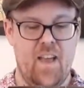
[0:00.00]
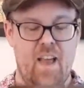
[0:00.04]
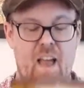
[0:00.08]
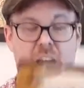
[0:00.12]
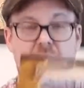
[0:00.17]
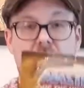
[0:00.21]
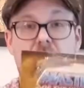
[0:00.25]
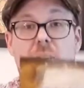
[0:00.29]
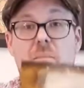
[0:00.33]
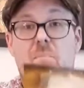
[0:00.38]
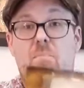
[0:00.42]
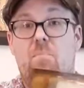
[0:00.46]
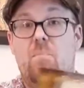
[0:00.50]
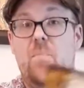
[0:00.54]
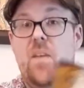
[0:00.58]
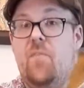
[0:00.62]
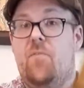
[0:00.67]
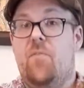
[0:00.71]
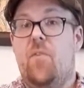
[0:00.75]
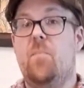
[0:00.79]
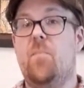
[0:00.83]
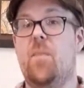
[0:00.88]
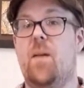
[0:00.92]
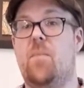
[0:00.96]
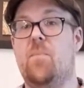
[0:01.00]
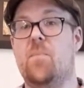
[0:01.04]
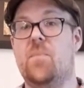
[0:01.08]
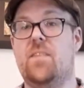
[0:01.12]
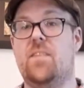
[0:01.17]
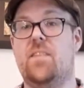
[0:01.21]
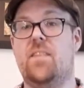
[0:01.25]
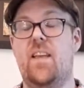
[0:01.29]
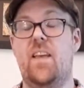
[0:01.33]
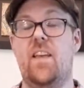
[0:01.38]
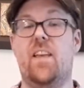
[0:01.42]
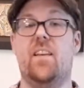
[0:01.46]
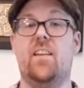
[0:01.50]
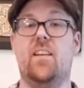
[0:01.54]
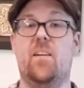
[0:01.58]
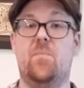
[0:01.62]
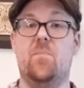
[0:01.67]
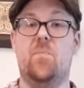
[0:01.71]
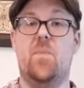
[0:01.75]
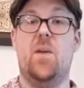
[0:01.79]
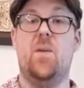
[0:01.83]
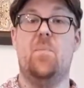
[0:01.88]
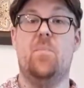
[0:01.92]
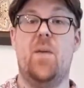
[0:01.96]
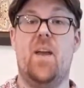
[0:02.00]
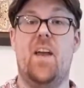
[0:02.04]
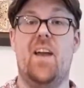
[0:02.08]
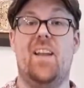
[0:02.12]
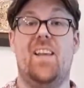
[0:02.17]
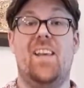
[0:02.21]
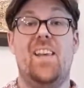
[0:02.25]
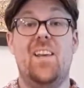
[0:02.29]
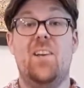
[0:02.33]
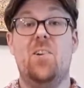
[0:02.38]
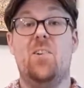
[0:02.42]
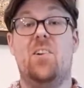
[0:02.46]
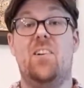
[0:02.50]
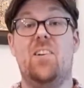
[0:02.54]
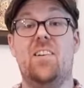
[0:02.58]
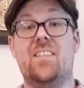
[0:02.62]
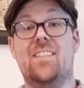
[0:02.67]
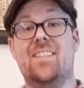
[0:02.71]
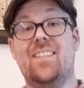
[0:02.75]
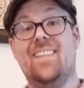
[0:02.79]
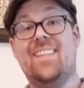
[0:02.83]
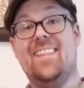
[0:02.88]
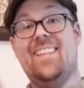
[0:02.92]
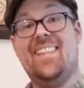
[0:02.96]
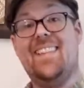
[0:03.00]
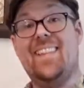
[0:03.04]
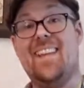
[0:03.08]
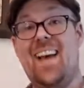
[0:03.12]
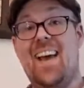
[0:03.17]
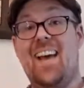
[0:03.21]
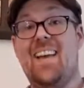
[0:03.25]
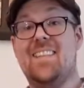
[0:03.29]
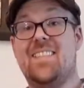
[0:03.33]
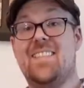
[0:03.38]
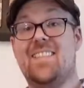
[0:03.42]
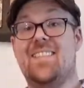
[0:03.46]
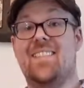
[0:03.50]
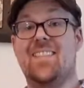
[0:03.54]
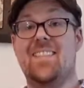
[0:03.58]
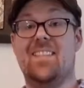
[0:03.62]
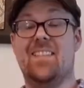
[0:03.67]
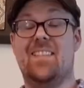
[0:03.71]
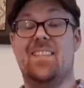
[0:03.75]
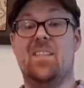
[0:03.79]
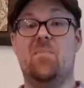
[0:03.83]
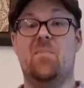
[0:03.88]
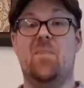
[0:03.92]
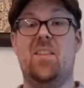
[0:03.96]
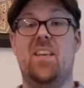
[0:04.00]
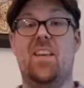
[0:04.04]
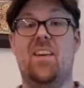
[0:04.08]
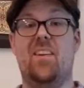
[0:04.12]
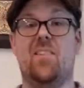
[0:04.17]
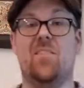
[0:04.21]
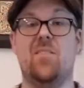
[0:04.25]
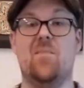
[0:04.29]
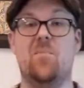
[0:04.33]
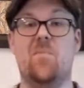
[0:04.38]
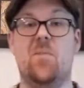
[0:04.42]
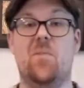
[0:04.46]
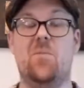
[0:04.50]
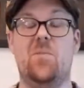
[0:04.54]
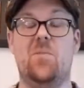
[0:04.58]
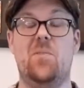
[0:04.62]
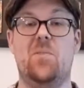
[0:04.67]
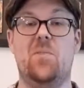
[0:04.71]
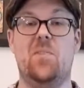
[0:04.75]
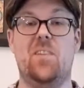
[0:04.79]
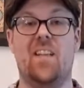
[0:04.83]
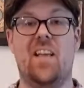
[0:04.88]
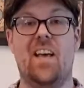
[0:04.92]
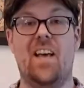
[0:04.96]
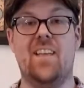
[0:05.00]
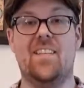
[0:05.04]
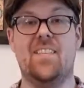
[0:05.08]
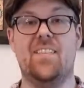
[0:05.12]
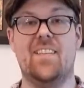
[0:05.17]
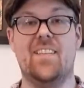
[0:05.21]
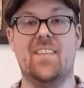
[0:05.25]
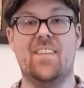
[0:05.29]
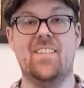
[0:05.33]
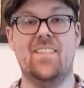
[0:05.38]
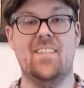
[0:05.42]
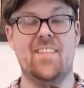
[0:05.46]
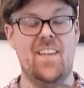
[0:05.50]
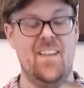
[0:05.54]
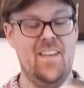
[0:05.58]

And if I'm not mistaken, on Big Bad, he costs less than some of the other Motu Classics.